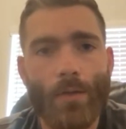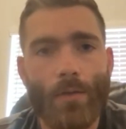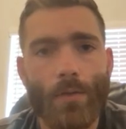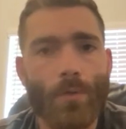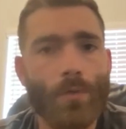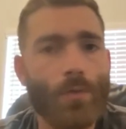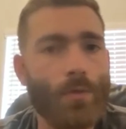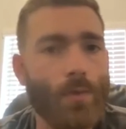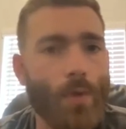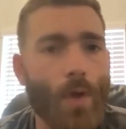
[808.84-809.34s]

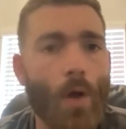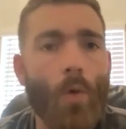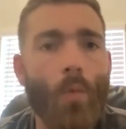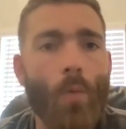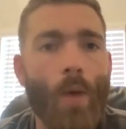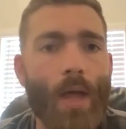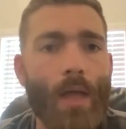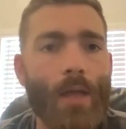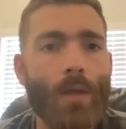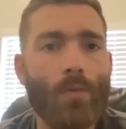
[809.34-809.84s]
There's no
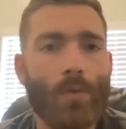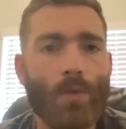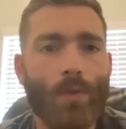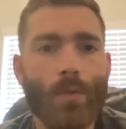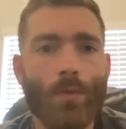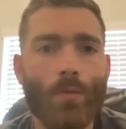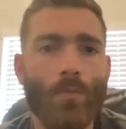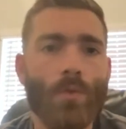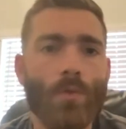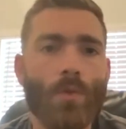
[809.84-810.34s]
way with
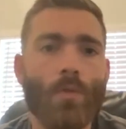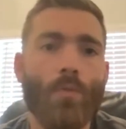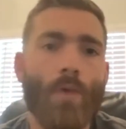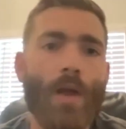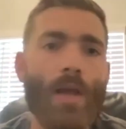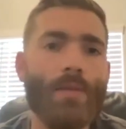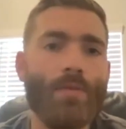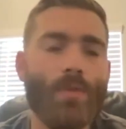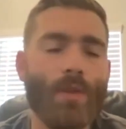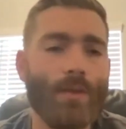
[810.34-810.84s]
the
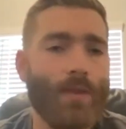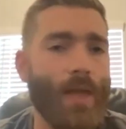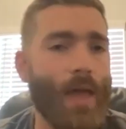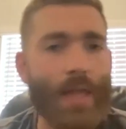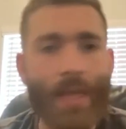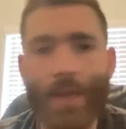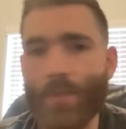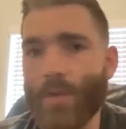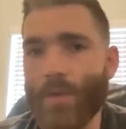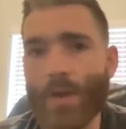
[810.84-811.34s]
rate of things now,
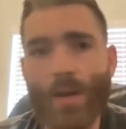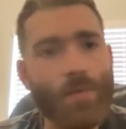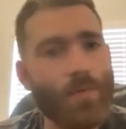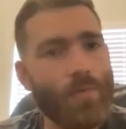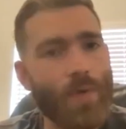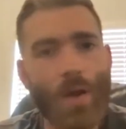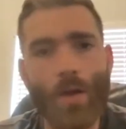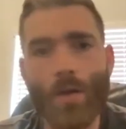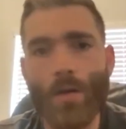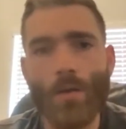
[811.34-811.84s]
even in a
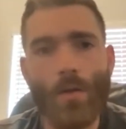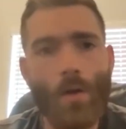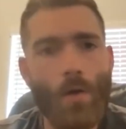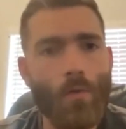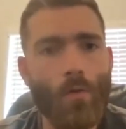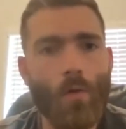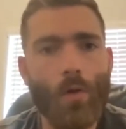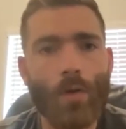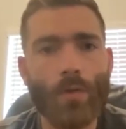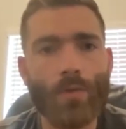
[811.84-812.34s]
very
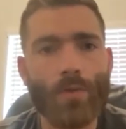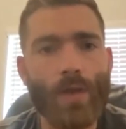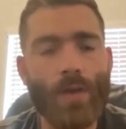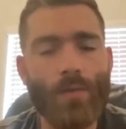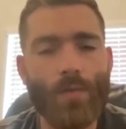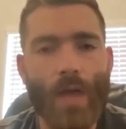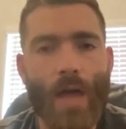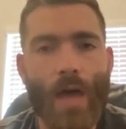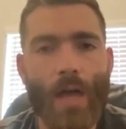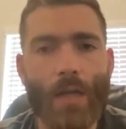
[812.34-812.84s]
overall
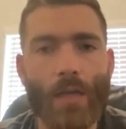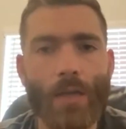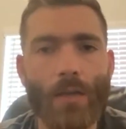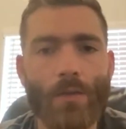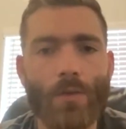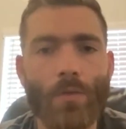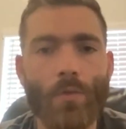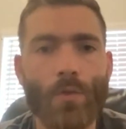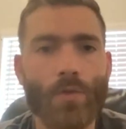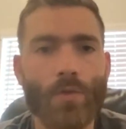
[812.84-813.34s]
safe county,
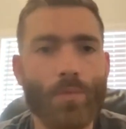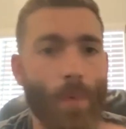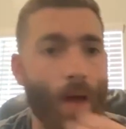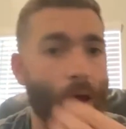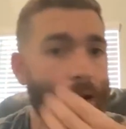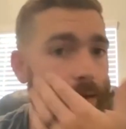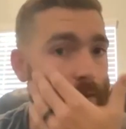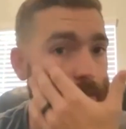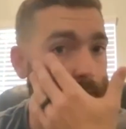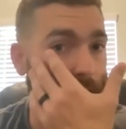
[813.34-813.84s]
to
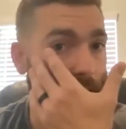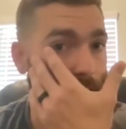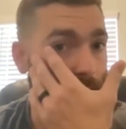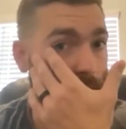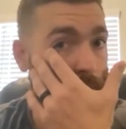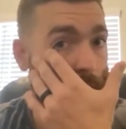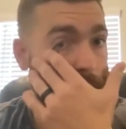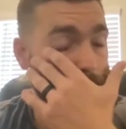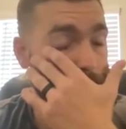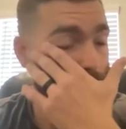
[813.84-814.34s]
respond to things,
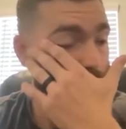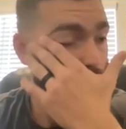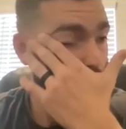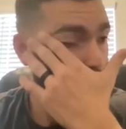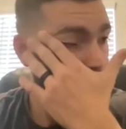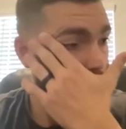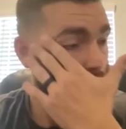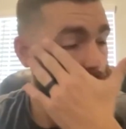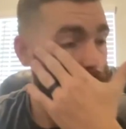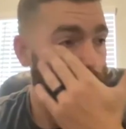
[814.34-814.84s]
right?
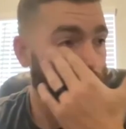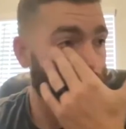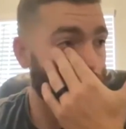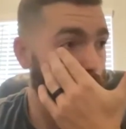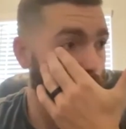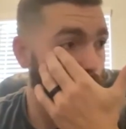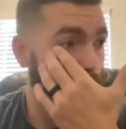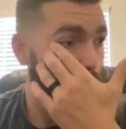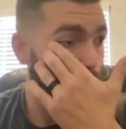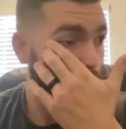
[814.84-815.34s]

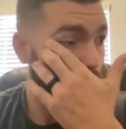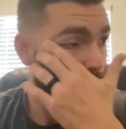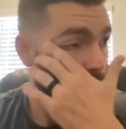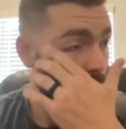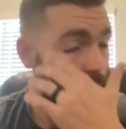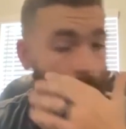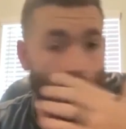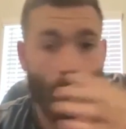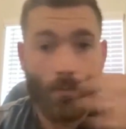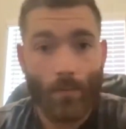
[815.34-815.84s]
So
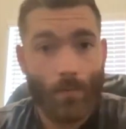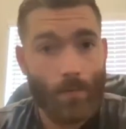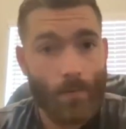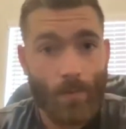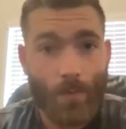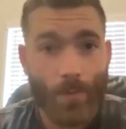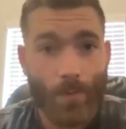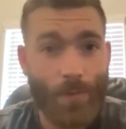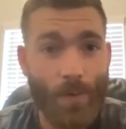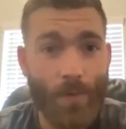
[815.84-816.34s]

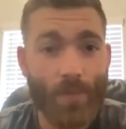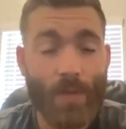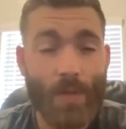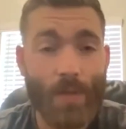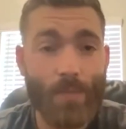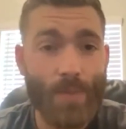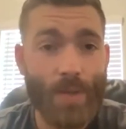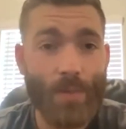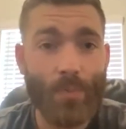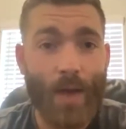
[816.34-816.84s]

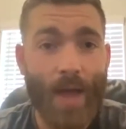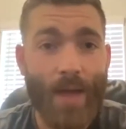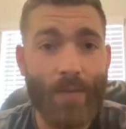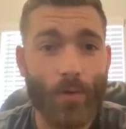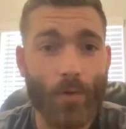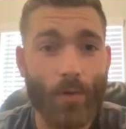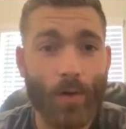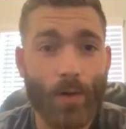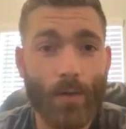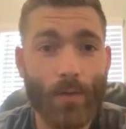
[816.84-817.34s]
15 people have
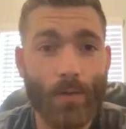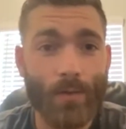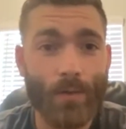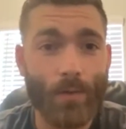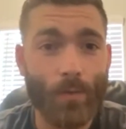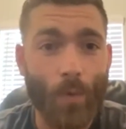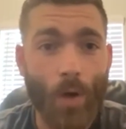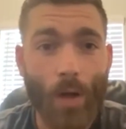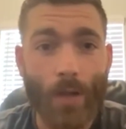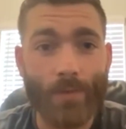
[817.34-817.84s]
a crisis
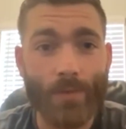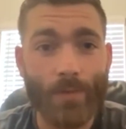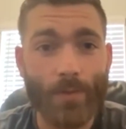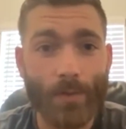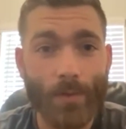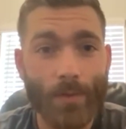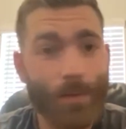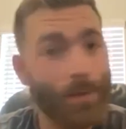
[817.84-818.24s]
at once.